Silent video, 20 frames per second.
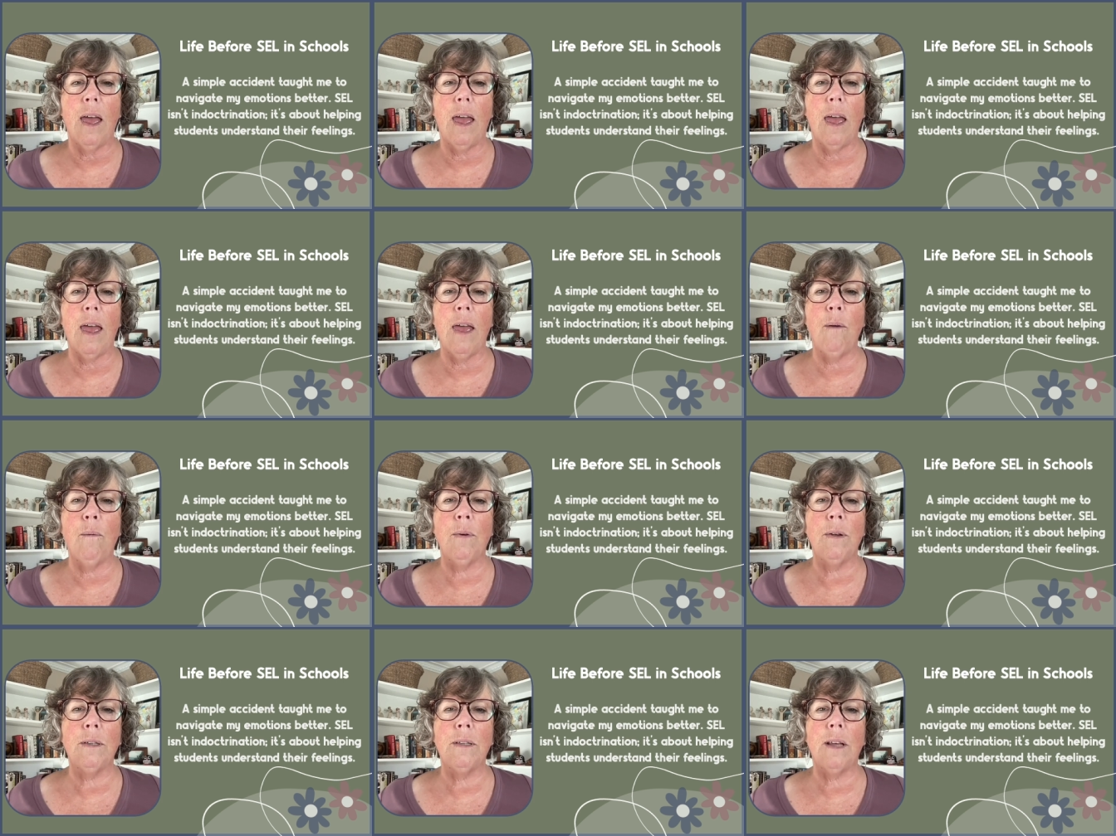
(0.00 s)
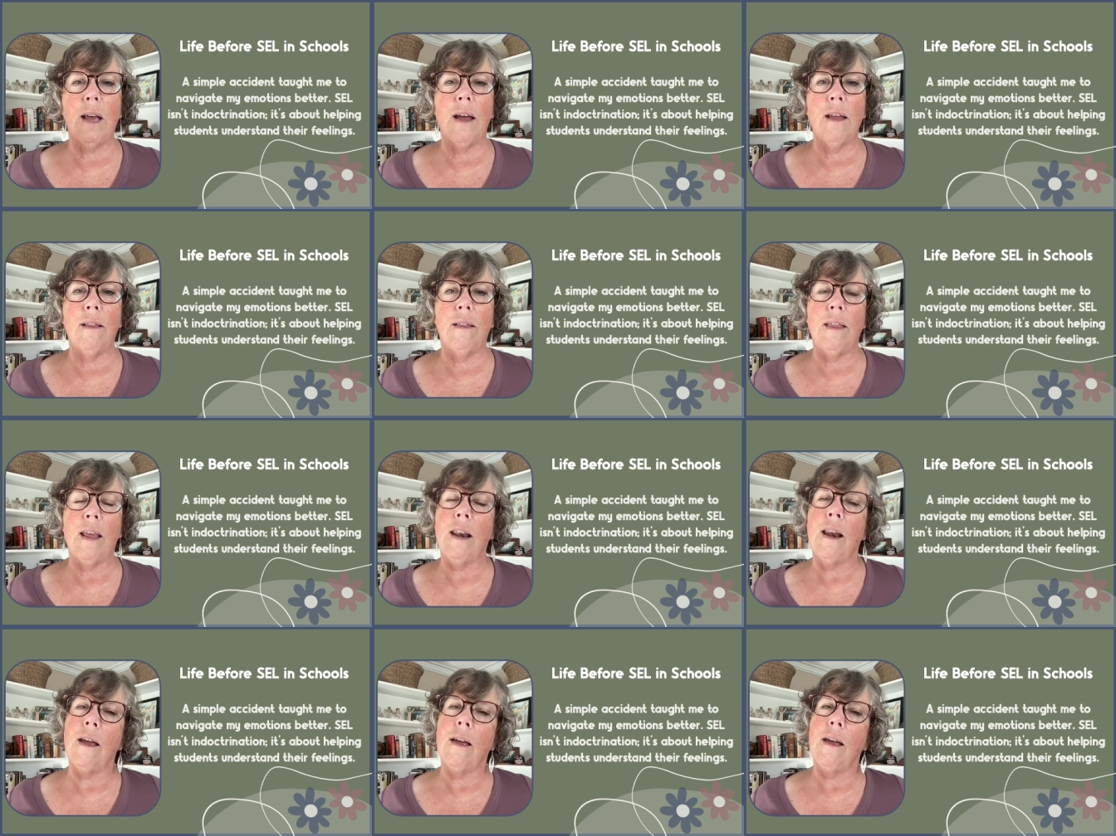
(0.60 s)
It was uh,
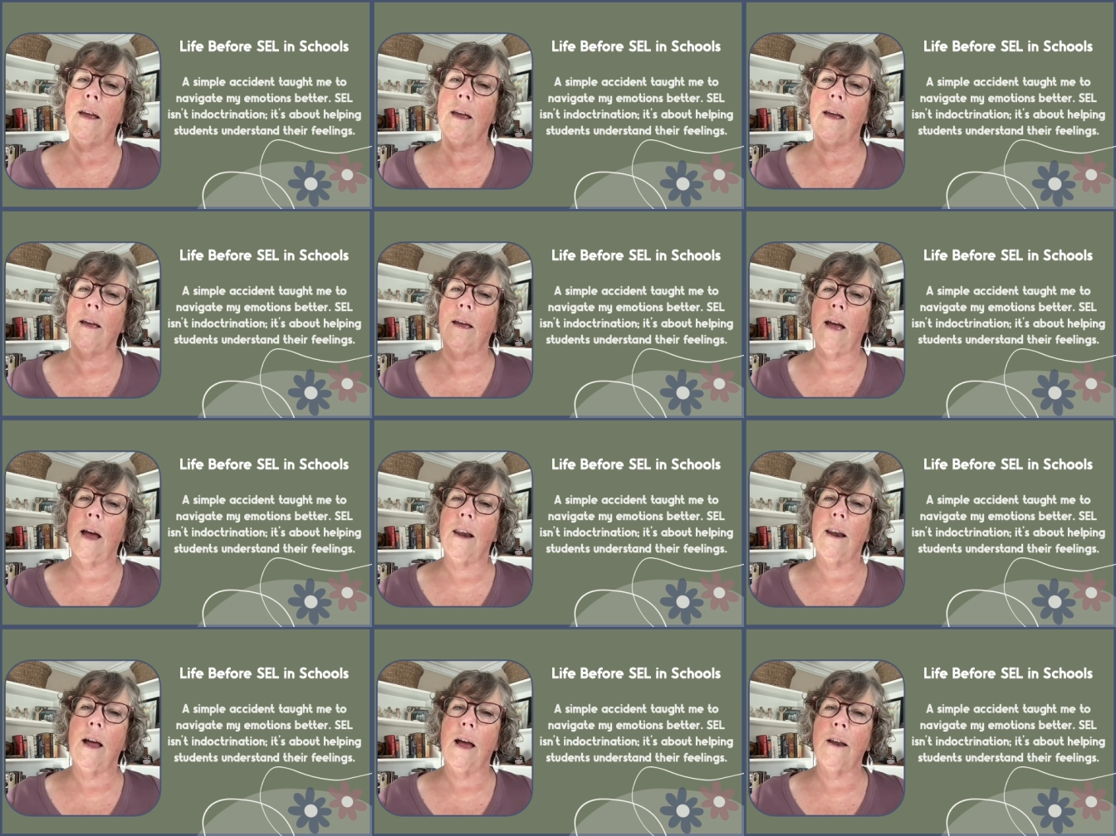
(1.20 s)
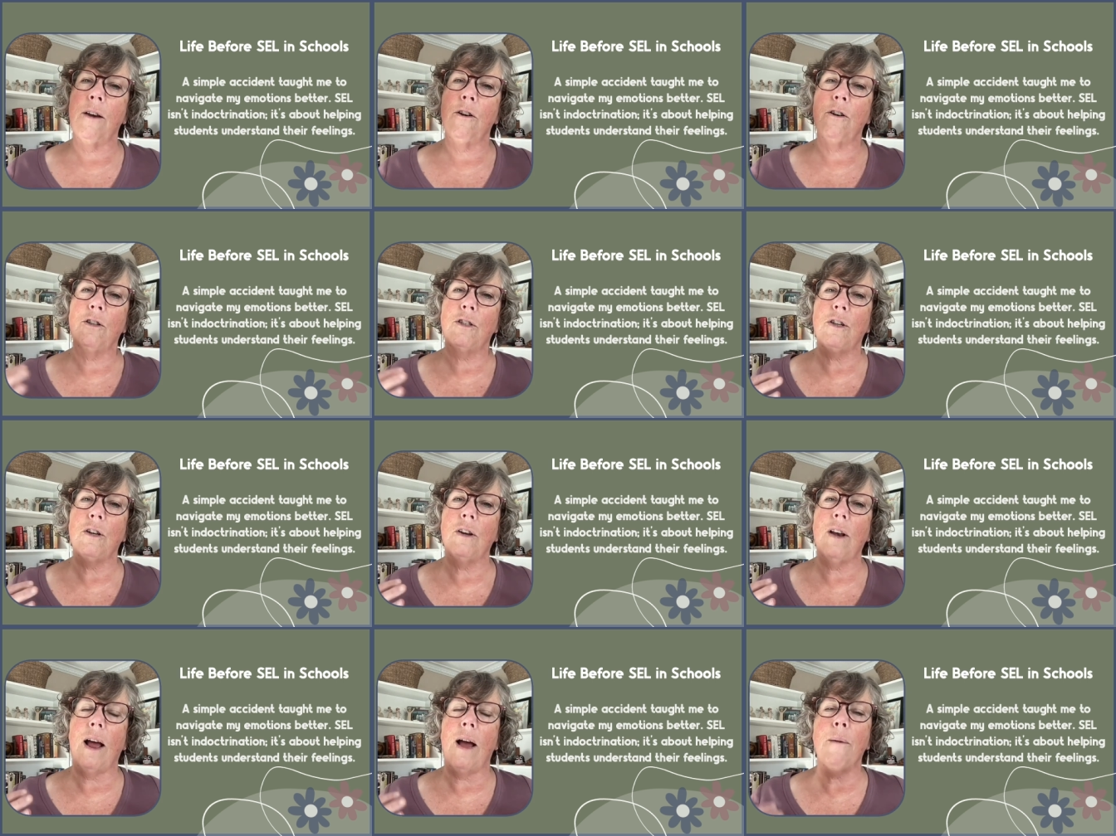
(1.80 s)
then I kind of
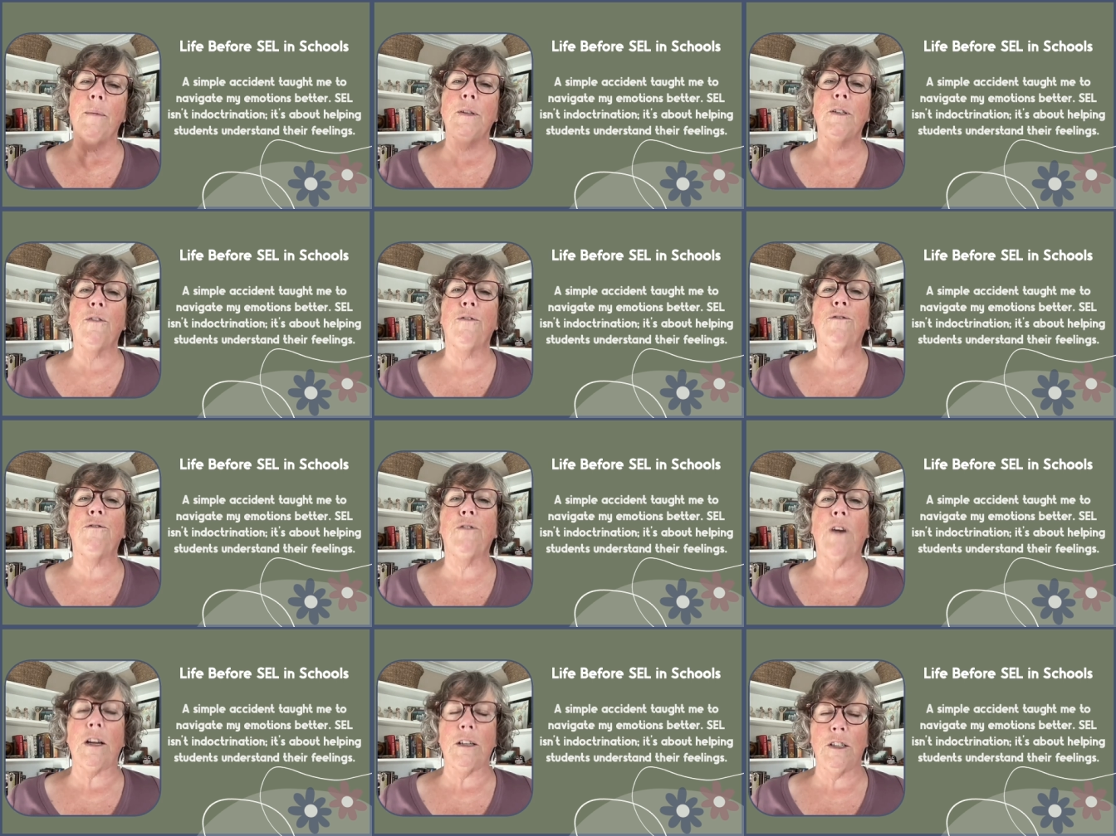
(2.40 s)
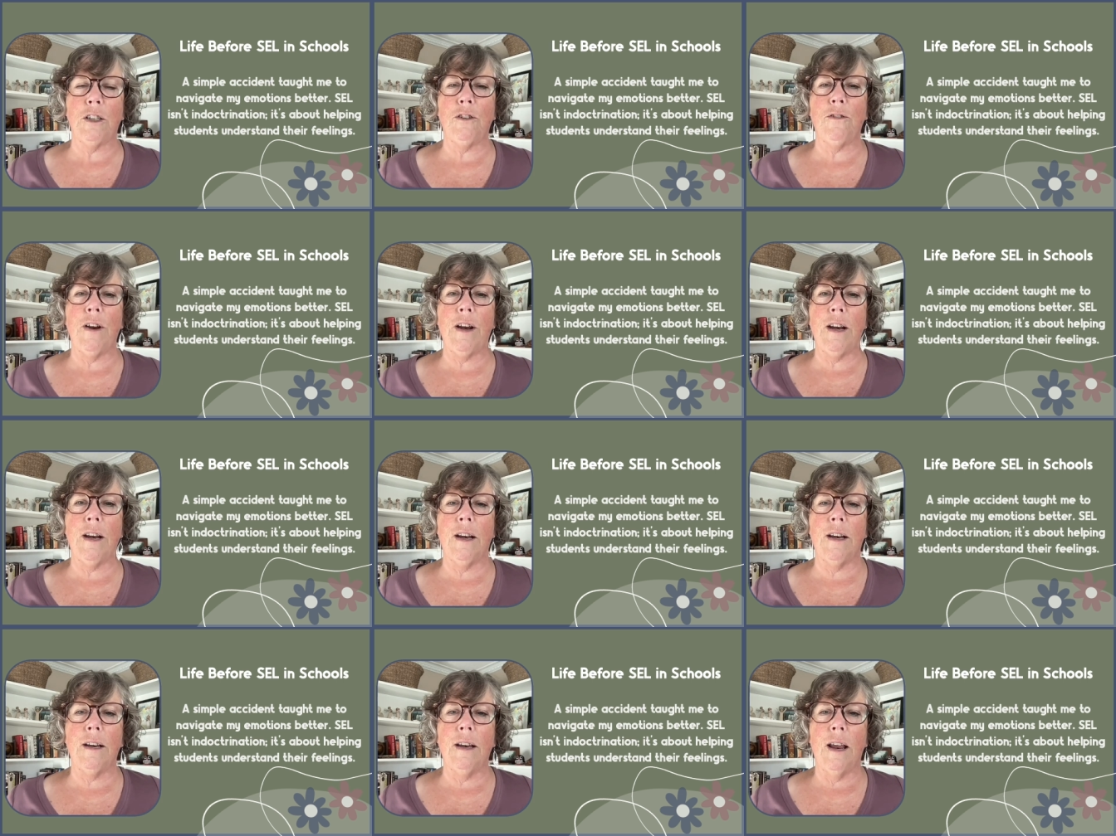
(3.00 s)
understood I was
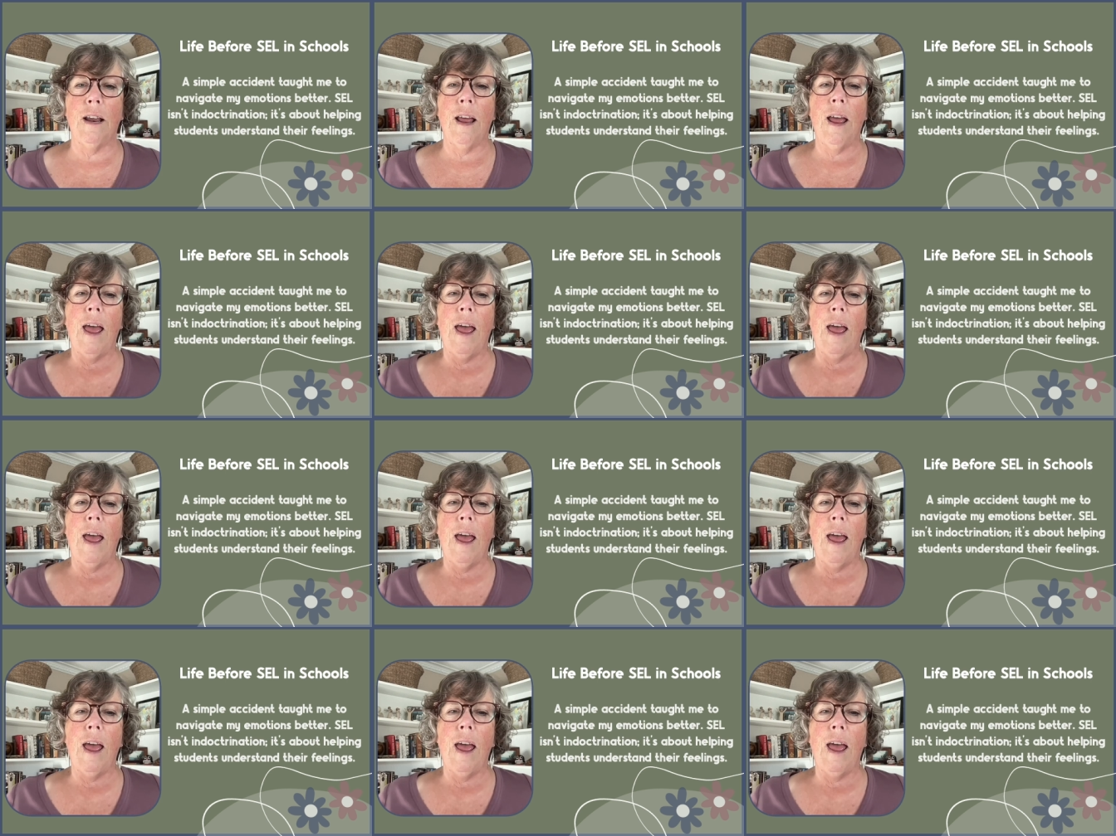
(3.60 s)
frustrated.